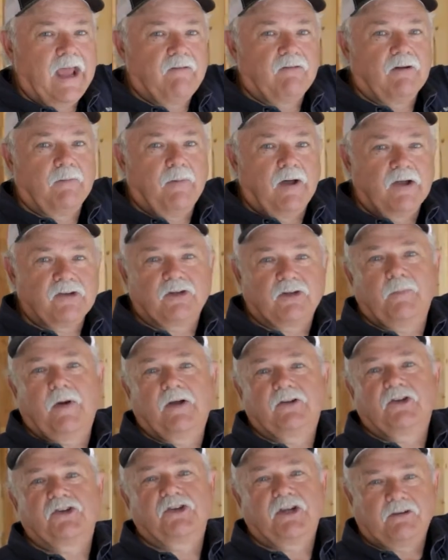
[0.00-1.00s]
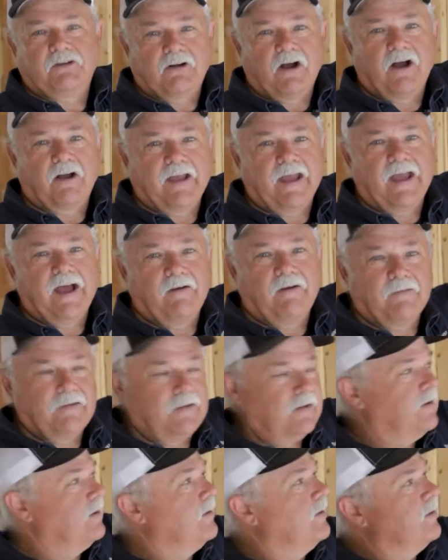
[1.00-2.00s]
having to bust a bunch of sheetrock out
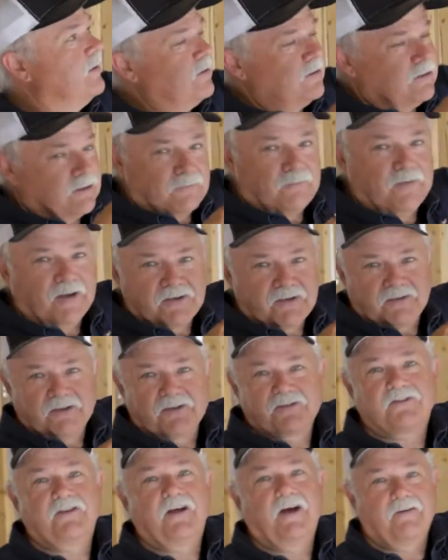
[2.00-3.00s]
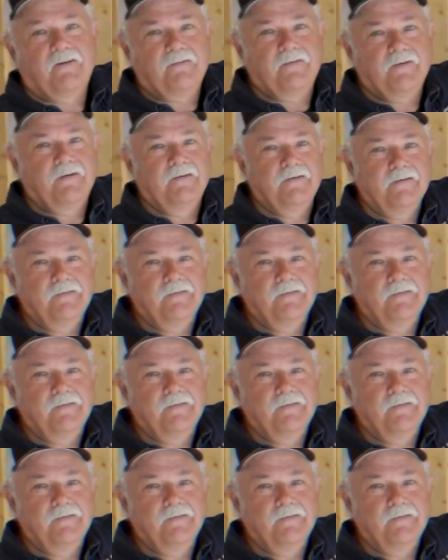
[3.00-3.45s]
to fix this stuff.